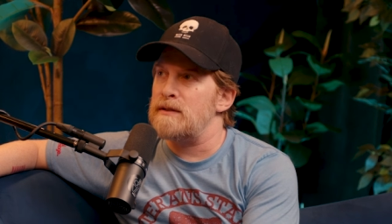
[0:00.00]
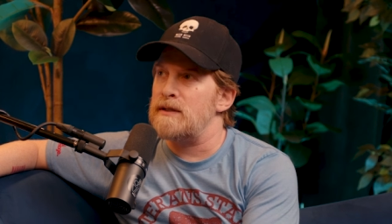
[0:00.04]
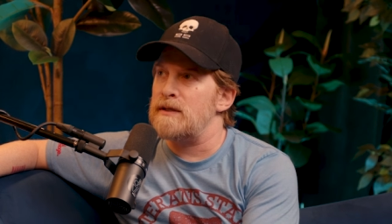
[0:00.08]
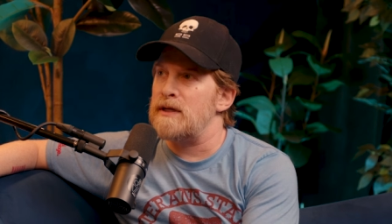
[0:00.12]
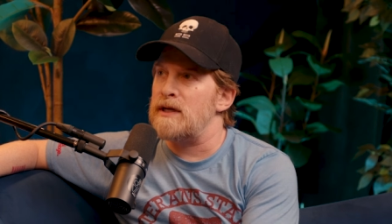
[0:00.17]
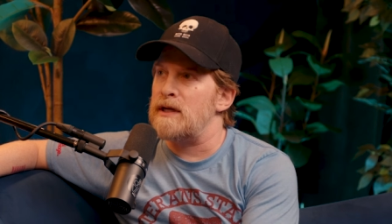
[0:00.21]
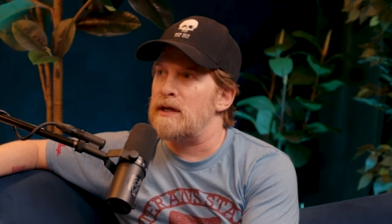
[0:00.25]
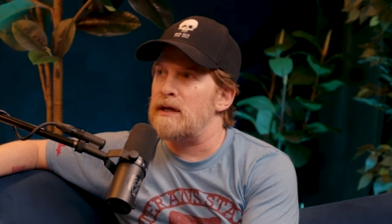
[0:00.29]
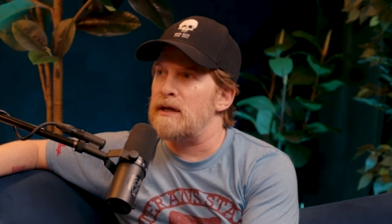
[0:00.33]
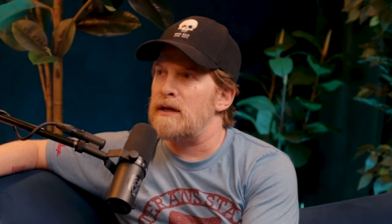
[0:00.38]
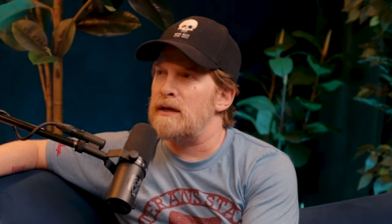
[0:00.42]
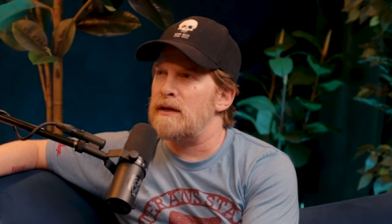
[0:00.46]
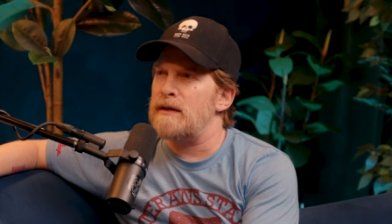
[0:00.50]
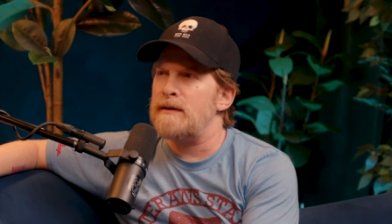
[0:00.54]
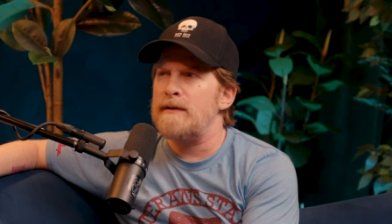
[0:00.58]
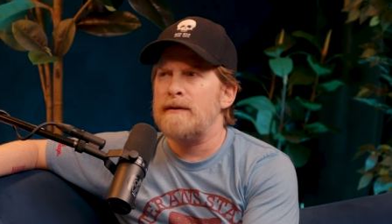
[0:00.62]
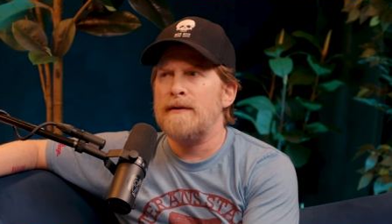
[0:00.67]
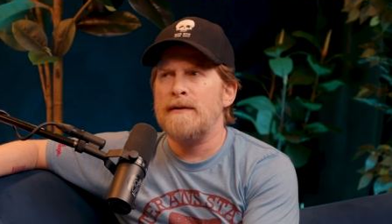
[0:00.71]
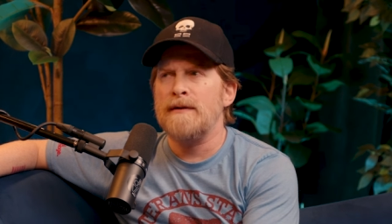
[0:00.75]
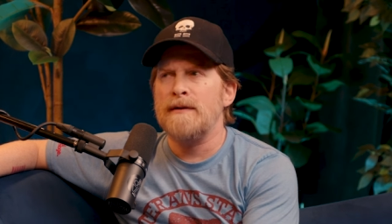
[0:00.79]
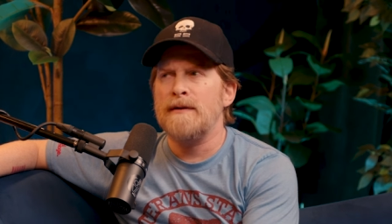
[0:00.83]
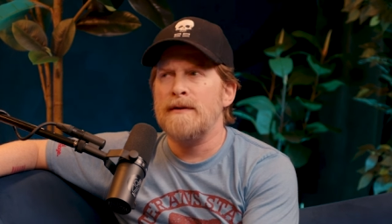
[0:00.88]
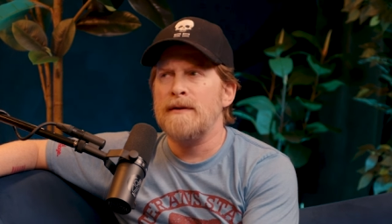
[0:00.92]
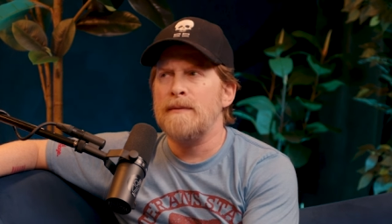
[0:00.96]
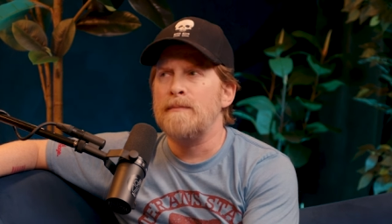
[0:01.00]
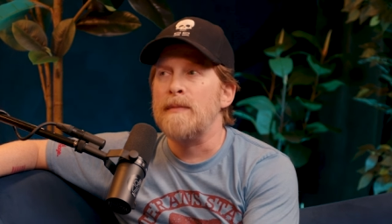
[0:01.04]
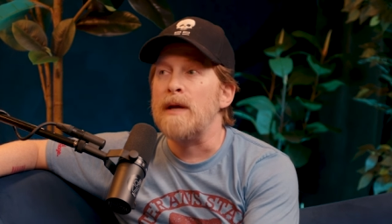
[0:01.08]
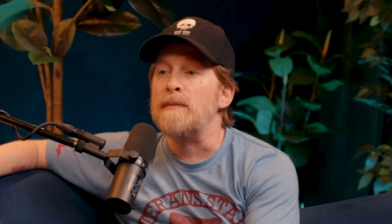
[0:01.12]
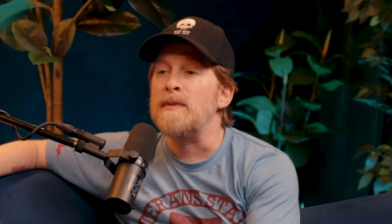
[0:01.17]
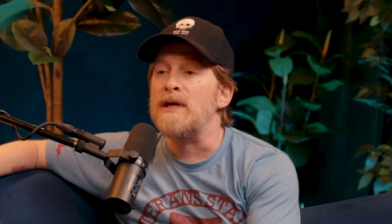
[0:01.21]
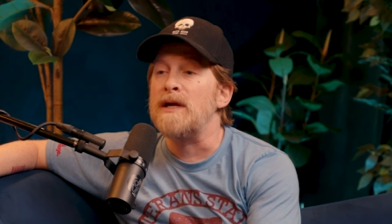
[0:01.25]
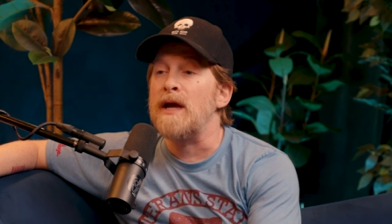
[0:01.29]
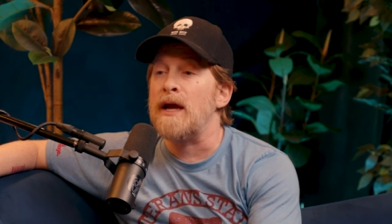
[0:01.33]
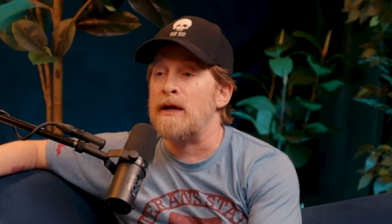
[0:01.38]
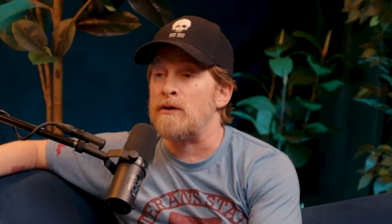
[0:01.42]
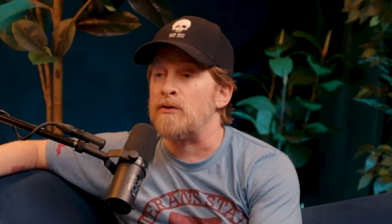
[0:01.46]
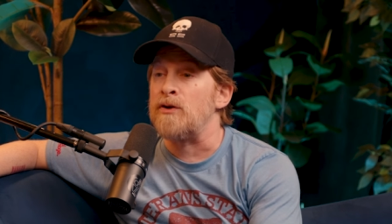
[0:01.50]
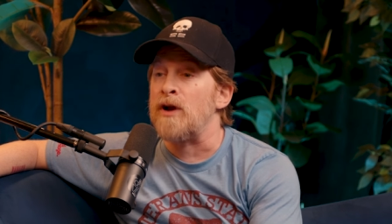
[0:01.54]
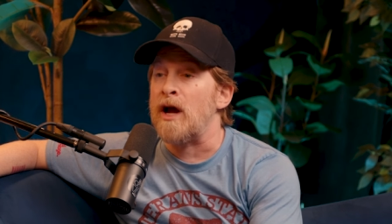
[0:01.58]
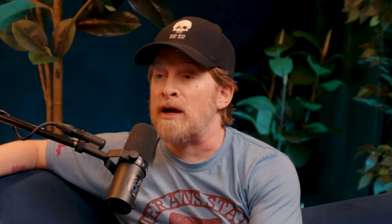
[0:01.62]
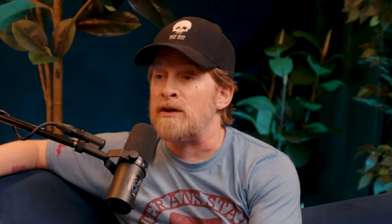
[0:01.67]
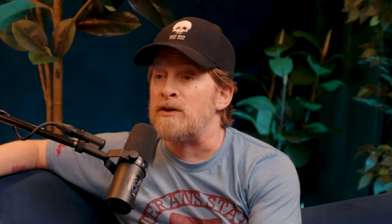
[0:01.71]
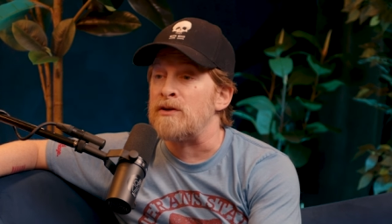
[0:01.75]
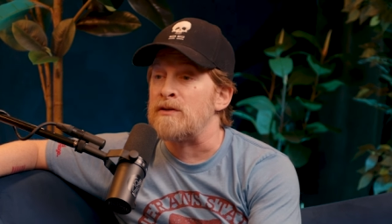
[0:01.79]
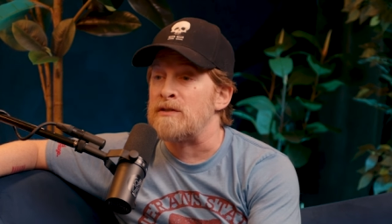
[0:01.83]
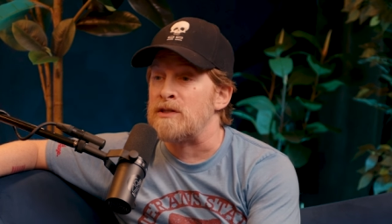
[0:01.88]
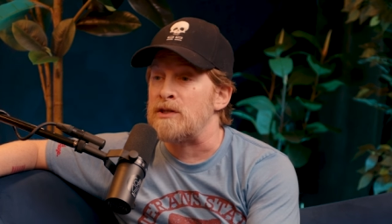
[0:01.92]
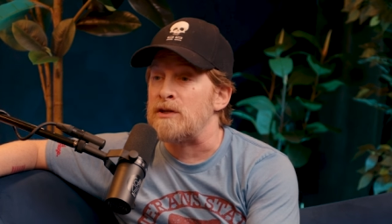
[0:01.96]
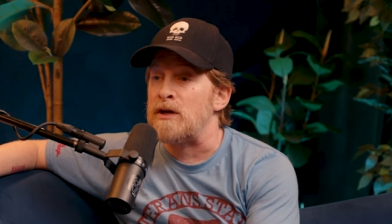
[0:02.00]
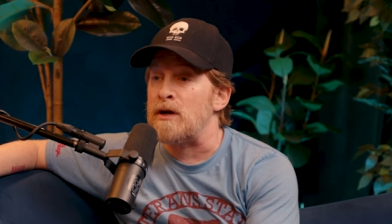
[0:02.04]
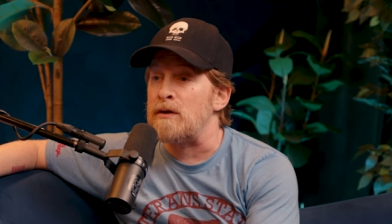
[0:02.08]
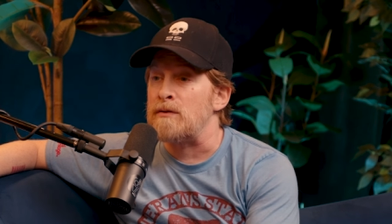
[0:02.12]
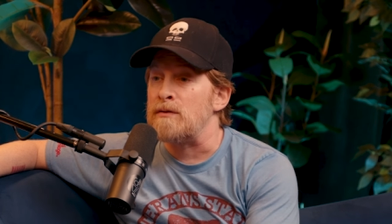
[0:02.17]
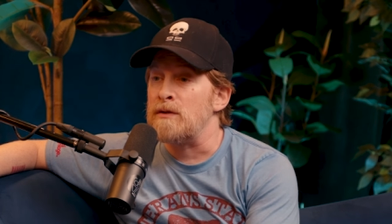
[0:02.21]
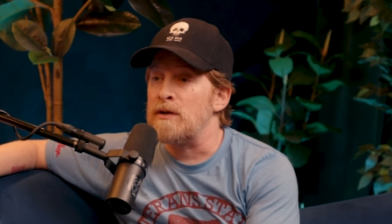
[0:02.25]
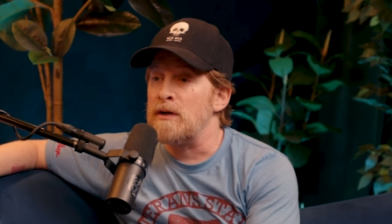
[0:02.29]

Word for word: eight, maybe 8 or 9 years ago.